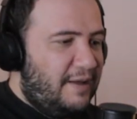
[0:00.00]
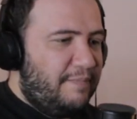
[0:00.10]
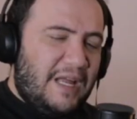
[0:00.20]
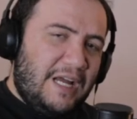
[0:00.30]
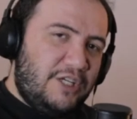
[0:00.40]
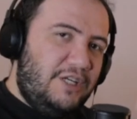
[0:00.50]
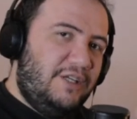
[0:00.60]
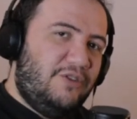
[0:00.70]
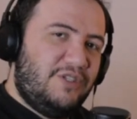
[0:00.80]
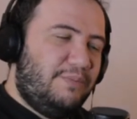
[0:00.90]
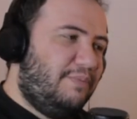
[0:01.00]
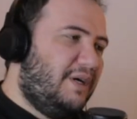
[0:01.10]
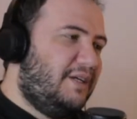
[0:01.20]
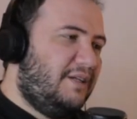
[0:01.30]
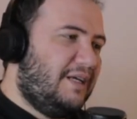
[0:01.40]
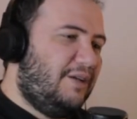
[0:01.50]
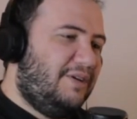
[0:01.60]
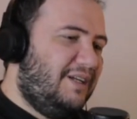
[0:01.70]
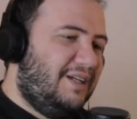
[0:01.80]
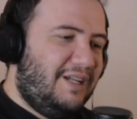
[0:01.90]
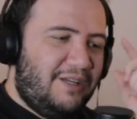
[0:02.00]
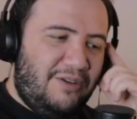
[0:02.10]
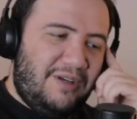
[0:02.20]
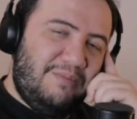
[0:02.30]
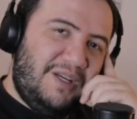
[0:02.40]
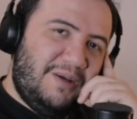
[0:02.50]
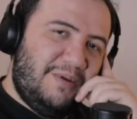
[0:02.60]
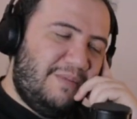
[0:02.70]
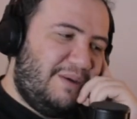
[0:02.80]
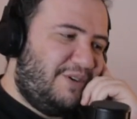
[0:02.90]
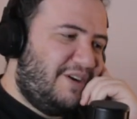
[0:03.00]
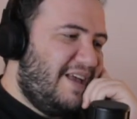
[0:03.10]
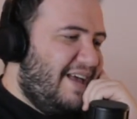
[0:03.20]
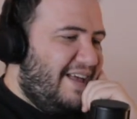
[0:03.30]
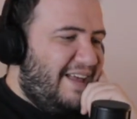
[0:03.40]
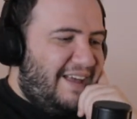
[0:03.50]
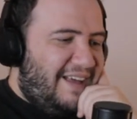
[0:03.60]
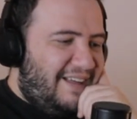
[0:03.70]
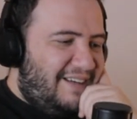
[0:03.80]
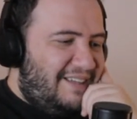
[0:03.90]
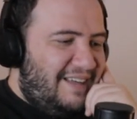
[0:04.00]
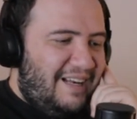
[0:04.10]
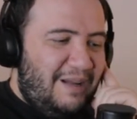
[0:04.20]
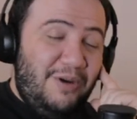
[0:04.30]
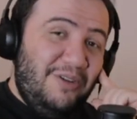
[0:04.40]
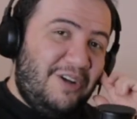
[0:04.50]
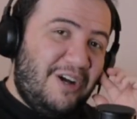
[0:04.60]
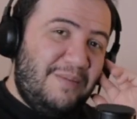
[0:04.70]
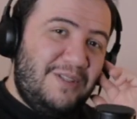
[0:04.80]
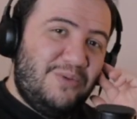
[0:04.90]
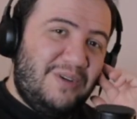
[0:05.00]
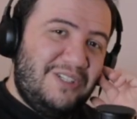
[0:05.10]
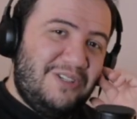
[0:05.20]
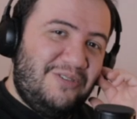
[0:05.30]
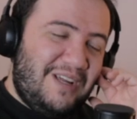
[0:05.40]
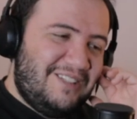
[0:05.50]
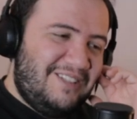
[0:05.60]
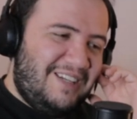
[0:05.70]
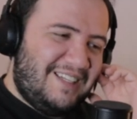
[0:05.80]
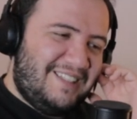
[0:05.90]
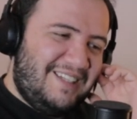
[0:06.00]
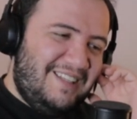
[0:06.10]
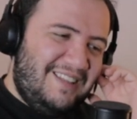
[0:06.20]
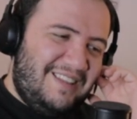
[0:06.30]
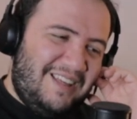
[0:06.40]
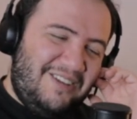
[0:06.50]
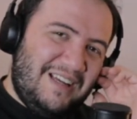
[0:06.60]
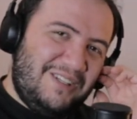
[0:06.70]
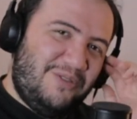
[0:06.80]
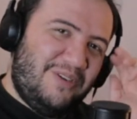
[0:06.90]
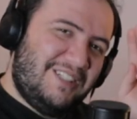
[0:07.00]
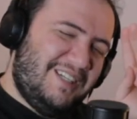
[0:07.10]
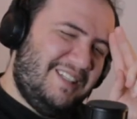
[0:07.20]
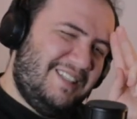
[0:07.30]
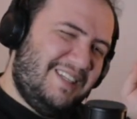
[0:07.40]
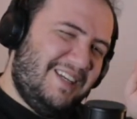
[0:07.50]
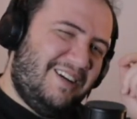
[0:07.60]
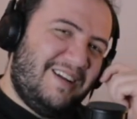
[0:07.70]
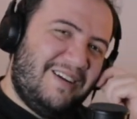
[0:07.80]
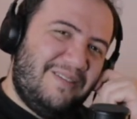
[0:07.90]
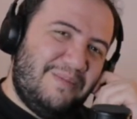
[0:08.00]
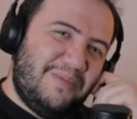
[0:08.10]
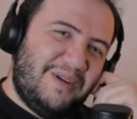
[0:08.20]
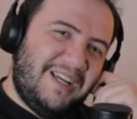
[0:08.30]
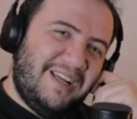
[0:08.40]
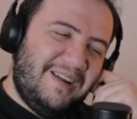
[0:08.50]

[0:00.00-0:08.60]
actually there's a button that you can click, you can become a member, and yeah, let me know in the comments what I should react to next. Thank you guys for watching. Take care now. Bye bye.